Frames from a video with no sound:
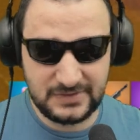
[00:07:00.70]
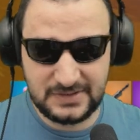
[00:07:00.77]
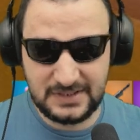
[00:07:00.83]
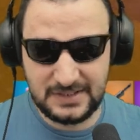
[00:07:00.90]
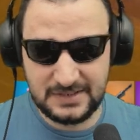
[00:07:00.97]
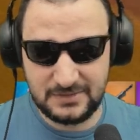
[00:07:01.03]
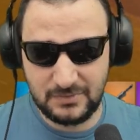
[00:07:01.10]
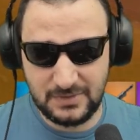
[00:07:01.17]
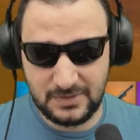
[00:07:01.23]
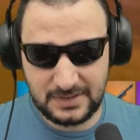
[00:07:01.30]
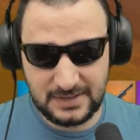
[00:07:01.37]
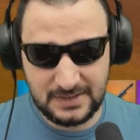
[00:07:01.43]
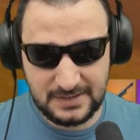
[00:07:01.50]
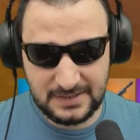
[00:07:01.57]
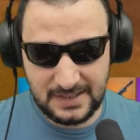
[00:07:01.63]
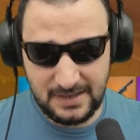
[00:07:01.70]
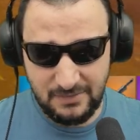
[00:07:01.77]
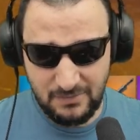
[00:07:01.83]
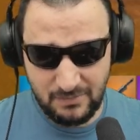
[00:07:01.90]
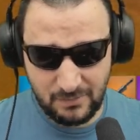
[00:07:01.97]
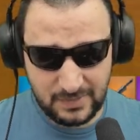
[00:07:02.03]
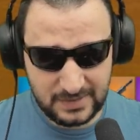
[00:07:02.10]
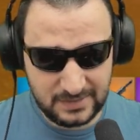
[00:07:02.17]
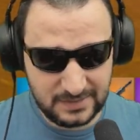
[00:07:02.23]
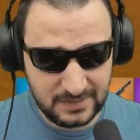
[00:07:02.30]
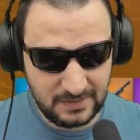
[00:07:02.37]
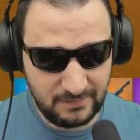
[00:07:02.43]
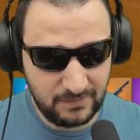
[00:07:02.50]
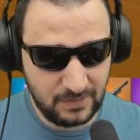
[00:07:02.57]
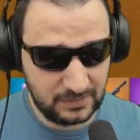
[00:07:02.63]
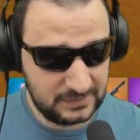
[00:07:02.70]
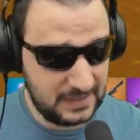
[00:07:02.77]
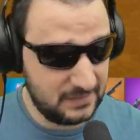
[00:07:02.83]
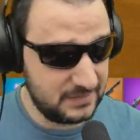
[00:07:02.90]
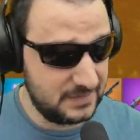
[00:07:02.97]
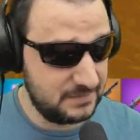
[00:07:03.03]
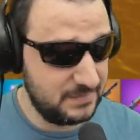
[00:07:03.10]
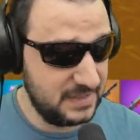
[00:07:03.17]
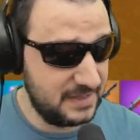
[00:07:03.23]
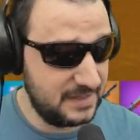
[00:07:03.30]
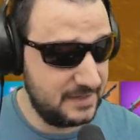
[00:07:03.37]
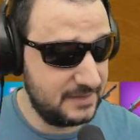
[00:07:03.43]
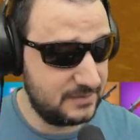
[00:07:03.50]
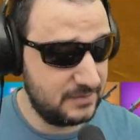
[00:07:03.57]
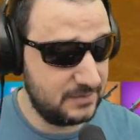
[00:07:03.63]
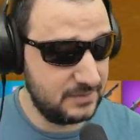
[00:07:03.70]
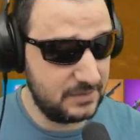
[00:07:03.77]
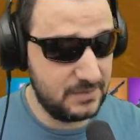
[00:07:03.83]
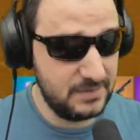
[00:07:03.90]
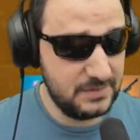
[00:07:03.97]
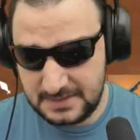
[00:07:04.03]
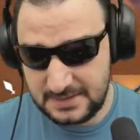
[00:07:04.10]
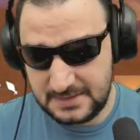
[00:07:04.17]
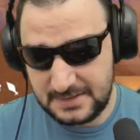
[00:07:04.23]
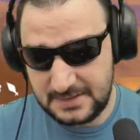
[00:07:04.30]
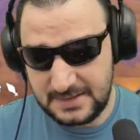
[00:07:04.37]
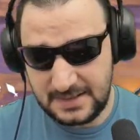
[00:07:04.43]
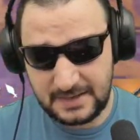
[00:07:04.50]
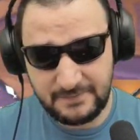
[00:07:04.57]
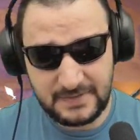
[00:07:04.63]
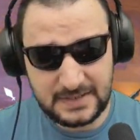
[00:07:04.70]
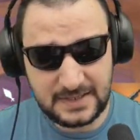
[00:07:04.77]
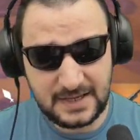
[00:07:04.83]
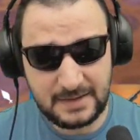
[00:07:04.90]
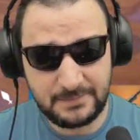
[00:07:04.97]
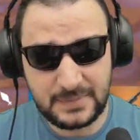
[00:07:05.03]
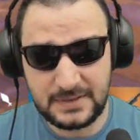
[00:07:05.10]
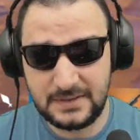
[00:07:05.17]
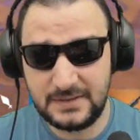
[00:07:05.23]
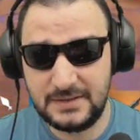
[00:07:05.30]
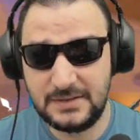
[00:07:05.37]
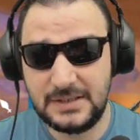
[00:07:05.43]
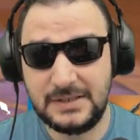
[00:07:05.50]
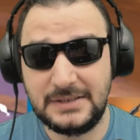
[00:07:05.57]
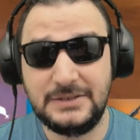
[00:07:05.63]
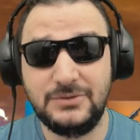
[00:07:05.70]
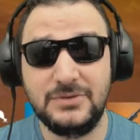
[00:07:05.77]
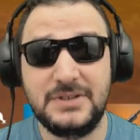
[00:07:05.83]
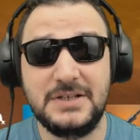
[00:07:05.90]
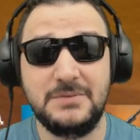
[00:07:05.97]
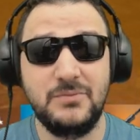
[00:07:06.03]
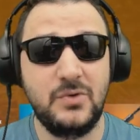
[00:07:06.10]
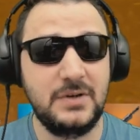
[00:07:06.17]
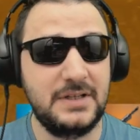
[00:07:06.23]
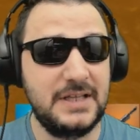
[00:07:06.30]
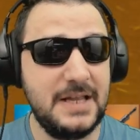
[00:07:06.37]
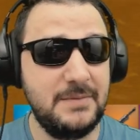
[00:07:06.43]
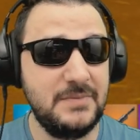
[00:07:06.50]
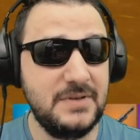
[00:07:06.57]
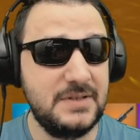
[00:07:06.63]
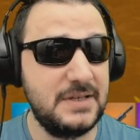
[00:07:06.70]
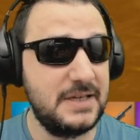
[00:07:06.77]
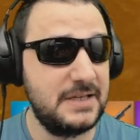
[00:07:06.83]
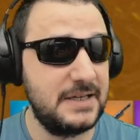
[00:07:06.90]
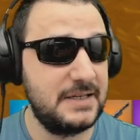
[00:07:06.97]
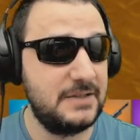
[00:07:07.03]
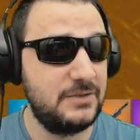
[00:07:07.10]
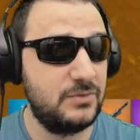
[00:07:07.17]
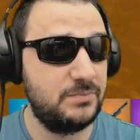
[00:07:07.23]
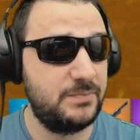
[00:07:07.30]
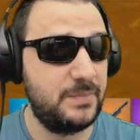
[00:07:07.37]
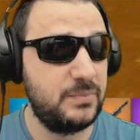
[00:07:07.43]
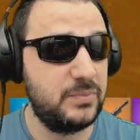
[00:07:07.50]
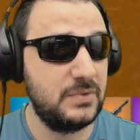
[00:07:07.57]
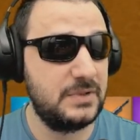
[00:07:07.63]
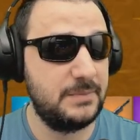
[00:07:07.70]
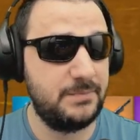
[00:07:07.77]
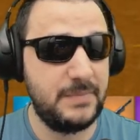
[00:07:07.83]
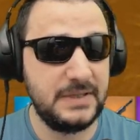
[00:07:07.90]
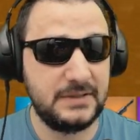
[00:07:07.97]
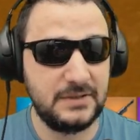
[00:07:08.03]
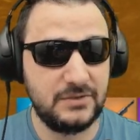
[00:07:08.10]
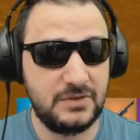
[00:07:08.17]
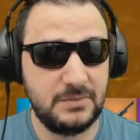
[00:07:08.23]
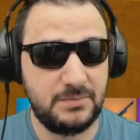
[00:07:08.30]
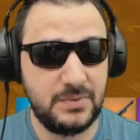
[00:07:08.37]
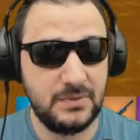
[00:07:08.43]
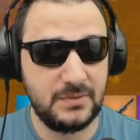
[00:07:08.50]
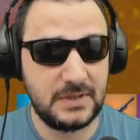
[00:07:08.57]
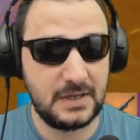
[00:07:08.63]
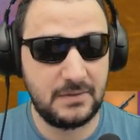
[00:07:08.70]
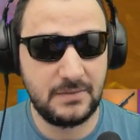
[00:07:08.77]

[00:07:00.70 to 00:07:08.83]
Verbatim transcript: it's working now with uh, four thousand megahertz on the cores. Yeah, I'm very happy. I need to test more games and I need to put a better G P U now.